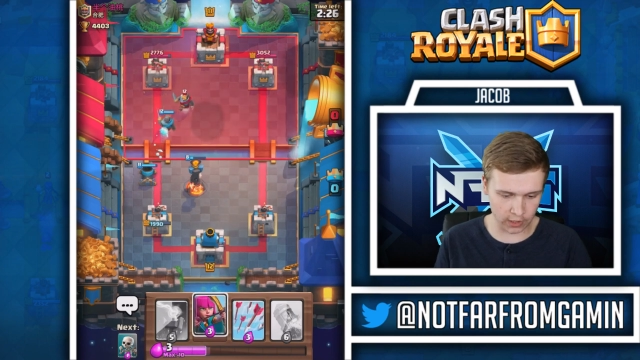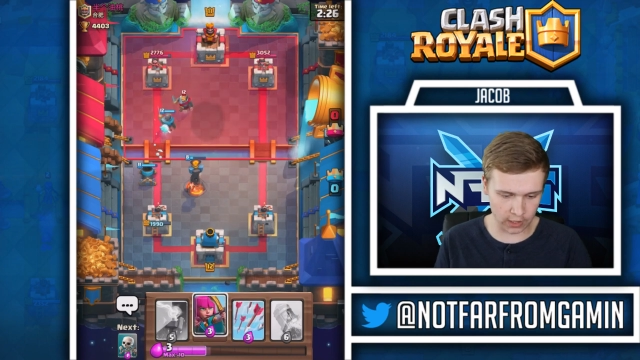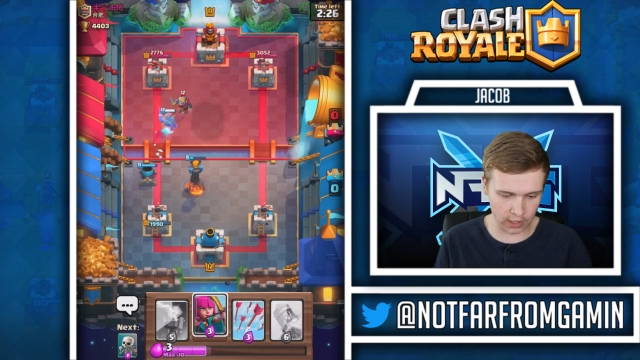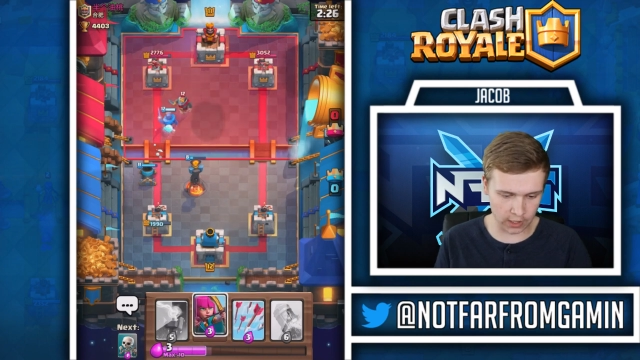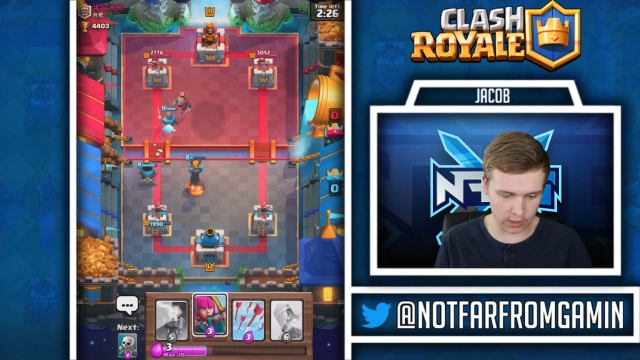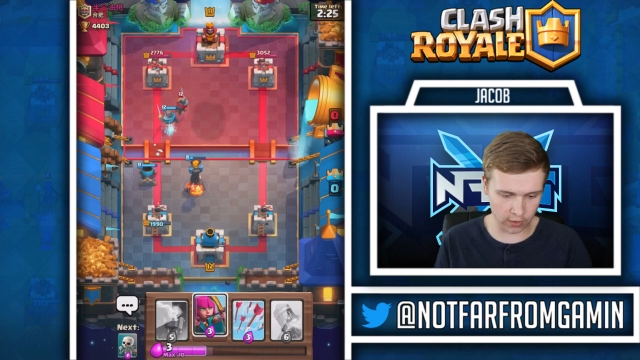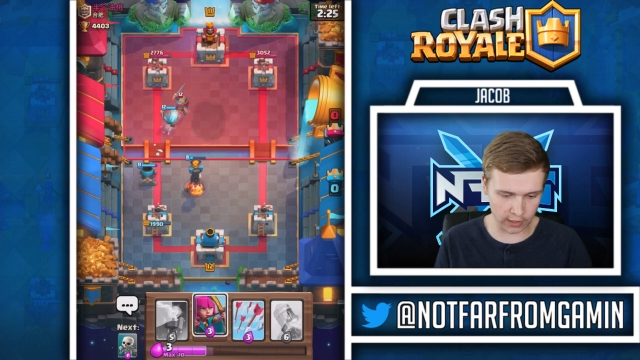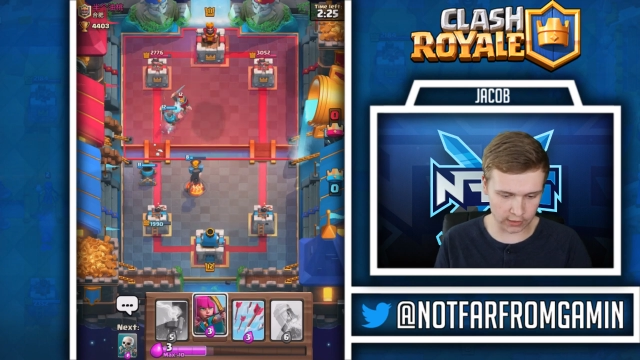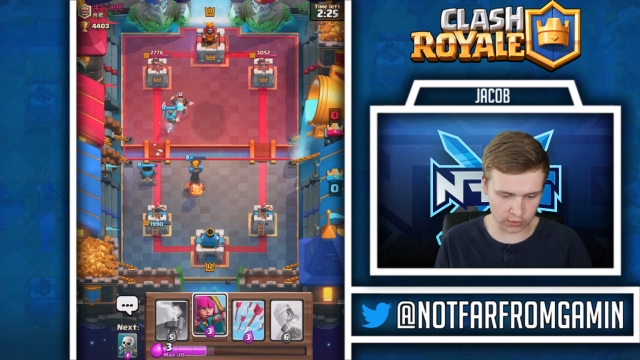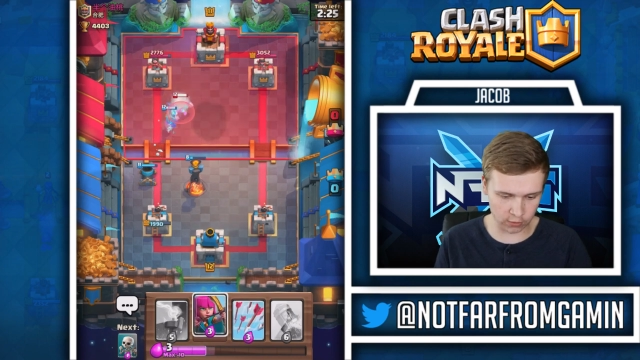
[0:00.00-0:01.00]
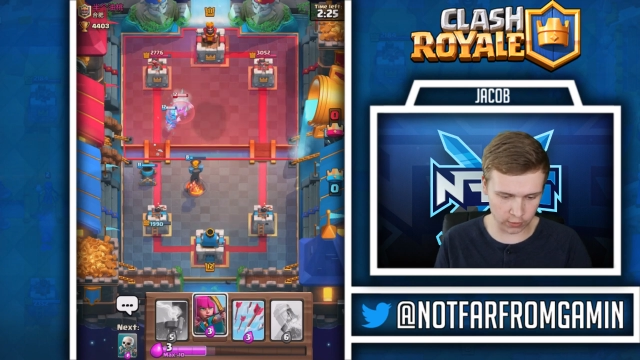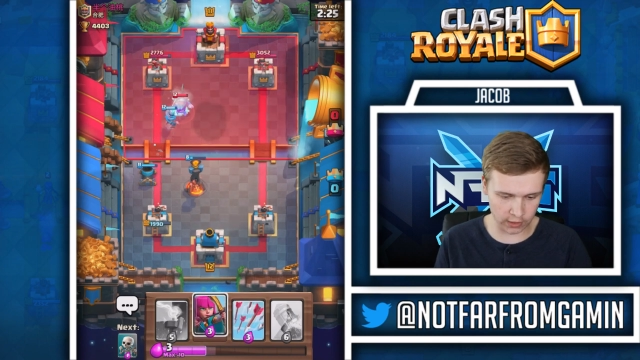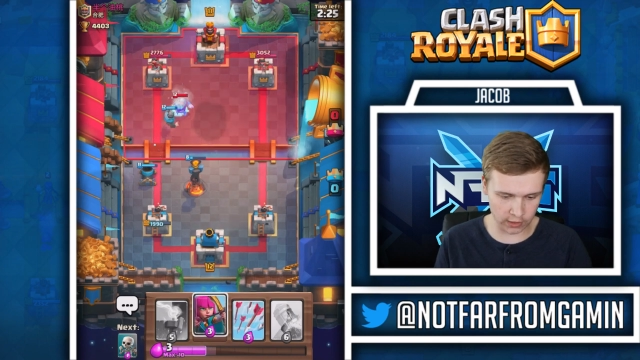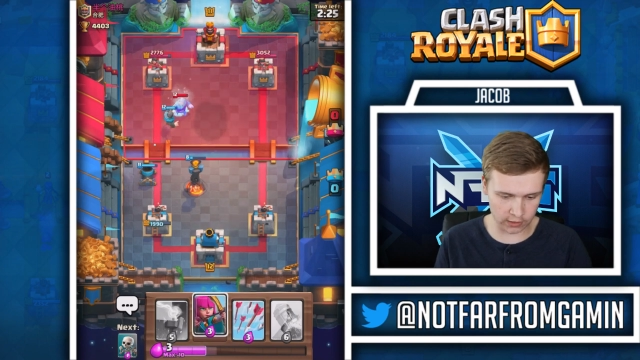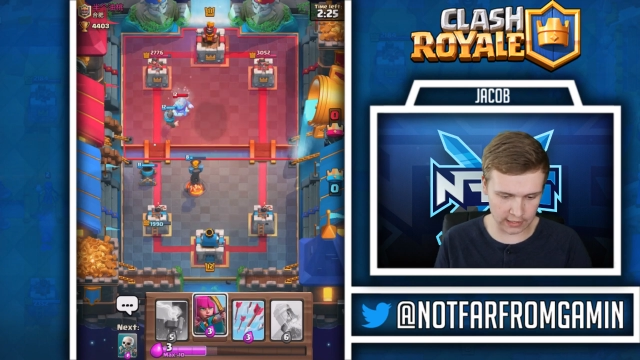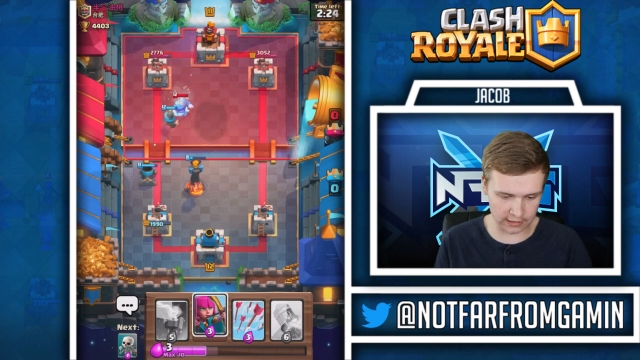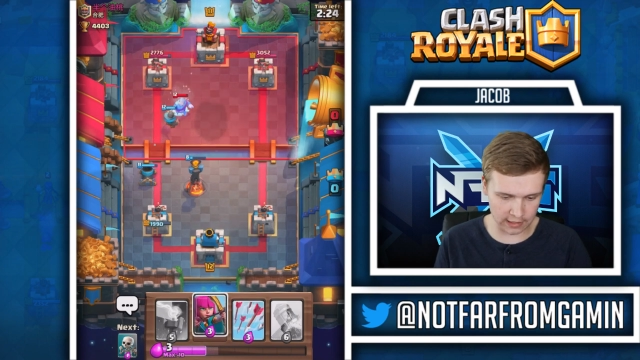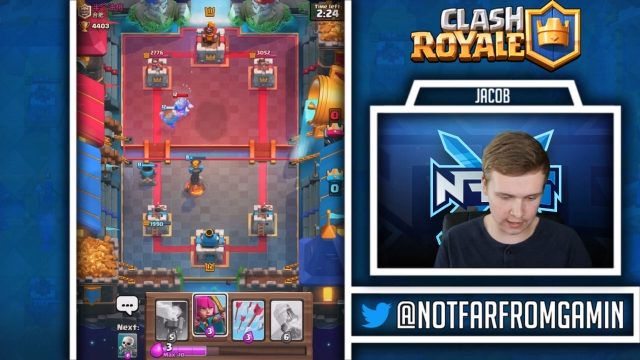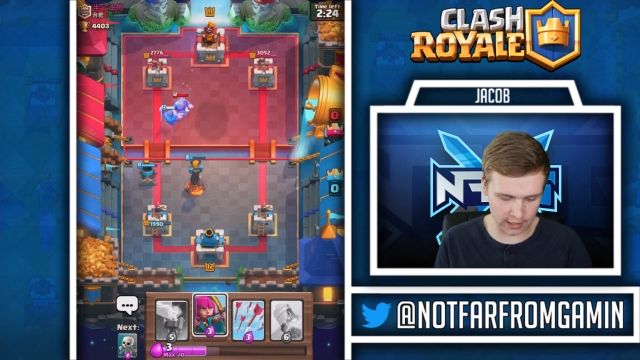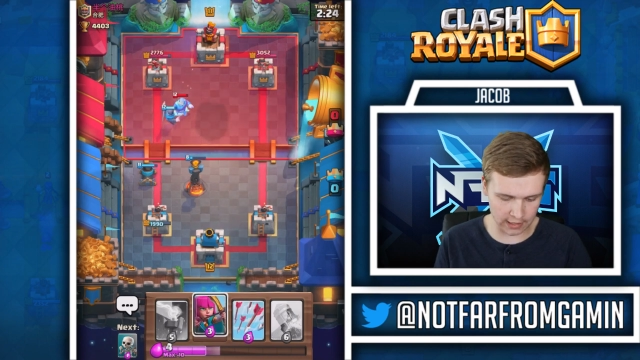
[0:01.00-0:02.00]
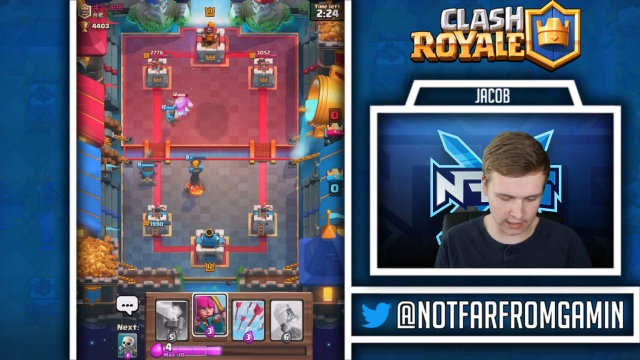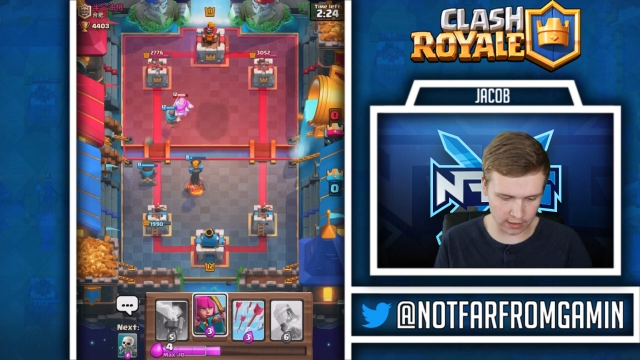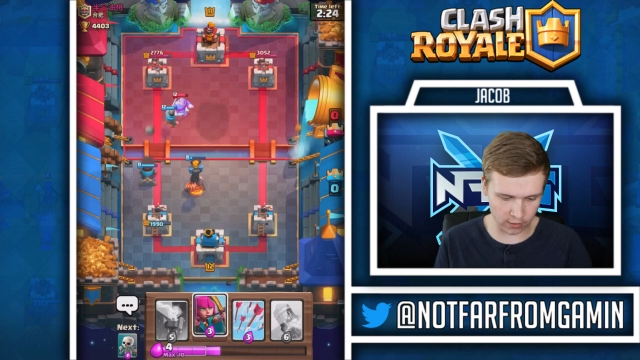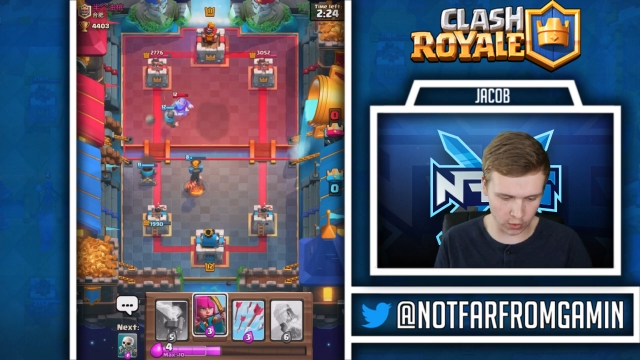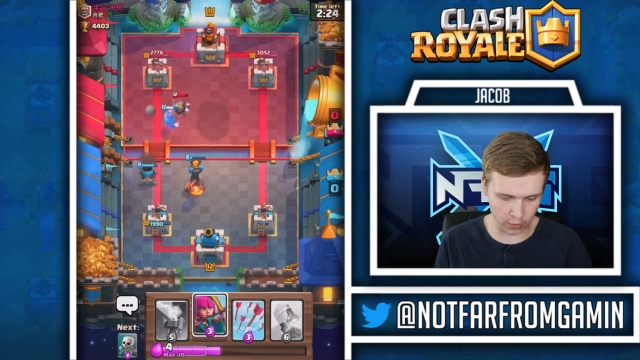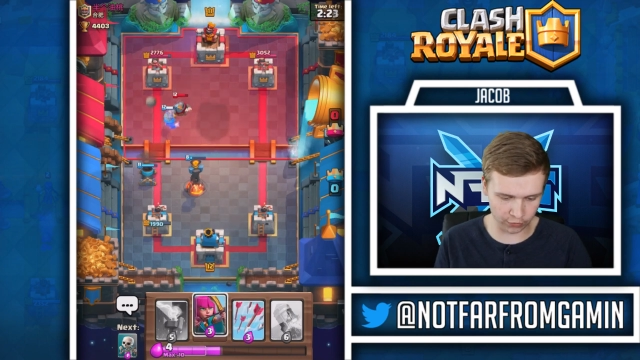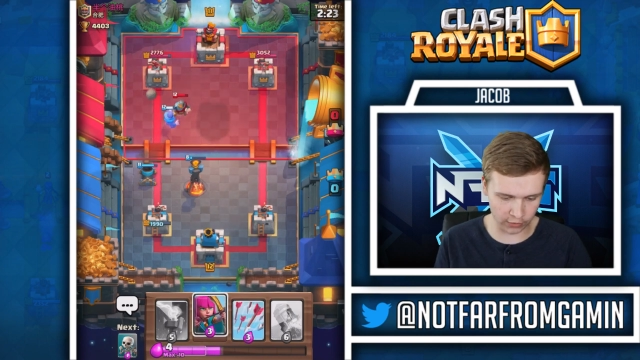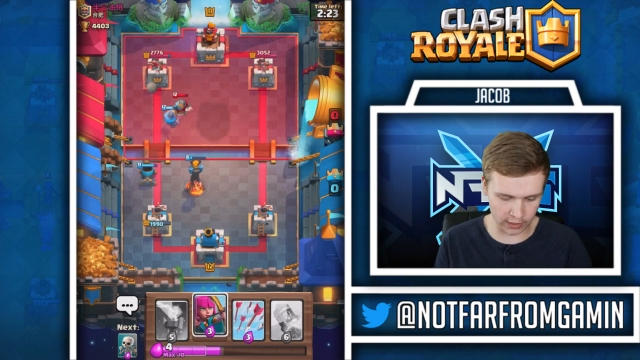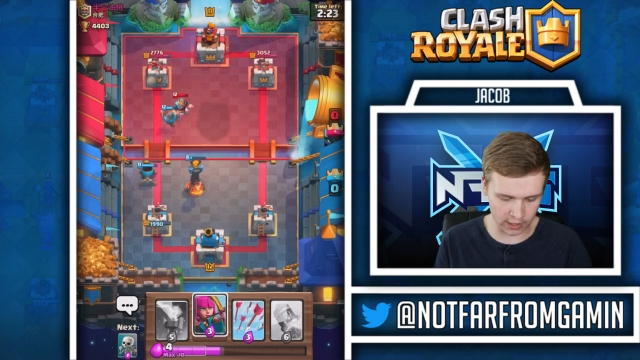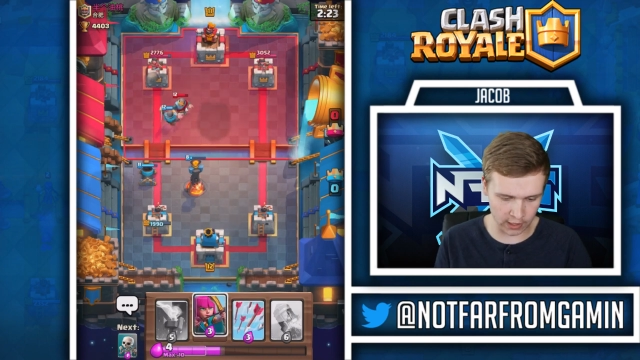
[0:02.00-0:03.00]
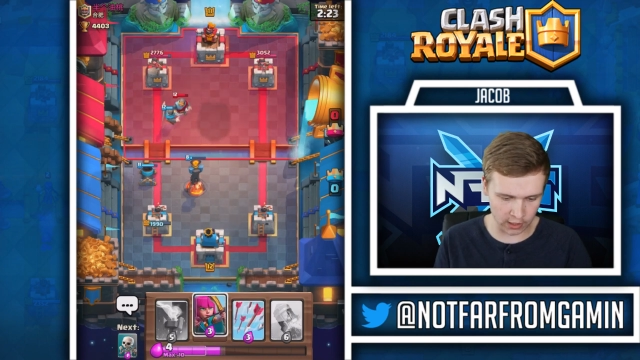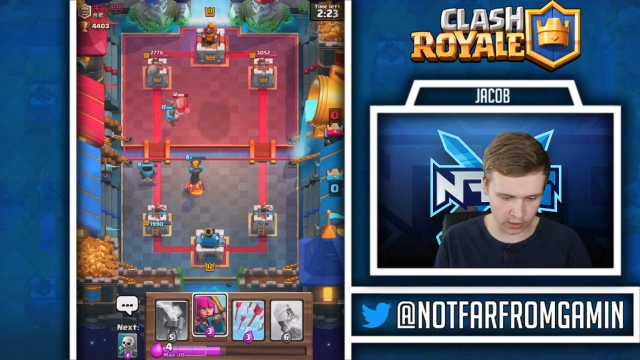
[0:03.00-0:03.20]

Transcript: Okay, so we're going to take that Knight out, hopefully,